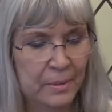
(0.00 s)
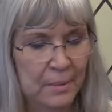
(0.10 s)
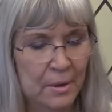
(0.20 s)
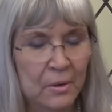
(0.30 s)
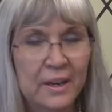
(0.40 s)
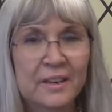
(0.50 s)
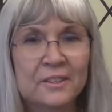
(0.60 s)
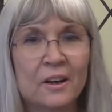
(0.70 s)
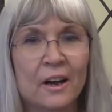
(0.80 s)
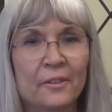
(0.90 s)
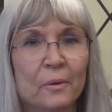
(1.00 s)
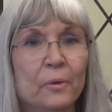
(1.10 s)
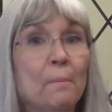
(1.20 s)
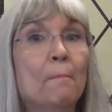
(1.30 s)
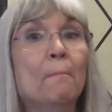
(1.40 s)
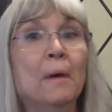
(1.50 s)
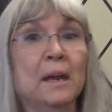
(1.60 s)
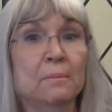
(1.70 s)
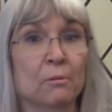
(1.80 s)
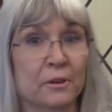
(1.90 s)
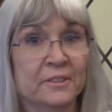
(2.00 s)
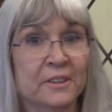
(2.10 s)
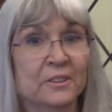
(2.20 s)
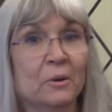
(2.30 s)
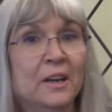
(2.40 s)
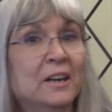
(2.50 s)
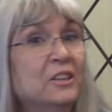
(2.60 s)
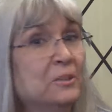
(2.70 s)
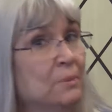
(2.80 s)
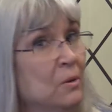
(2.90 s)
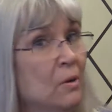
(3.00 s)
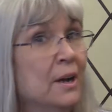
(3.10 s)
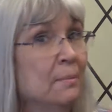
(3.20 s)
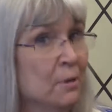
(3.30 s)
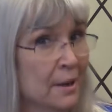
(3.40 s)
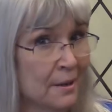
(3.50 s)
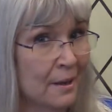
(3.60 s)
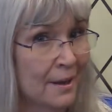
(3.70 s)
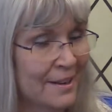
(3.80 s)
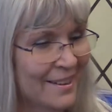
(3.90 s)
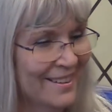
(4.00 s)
Bebo, and he's an author with many books. So he didn't just bring one; he brought a lot.